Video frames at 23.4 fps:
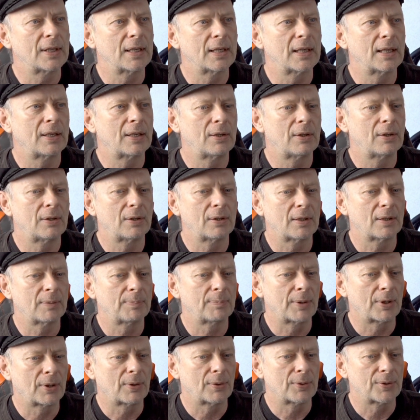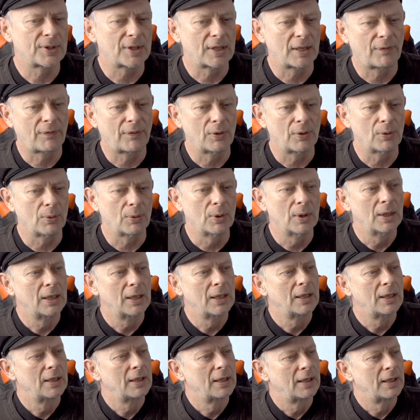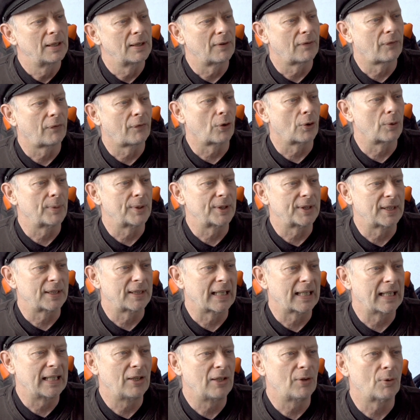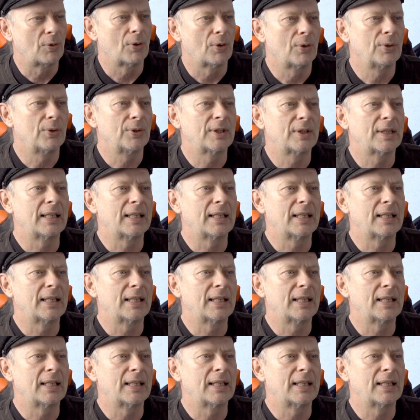Yeah, and because if you format it any wrong,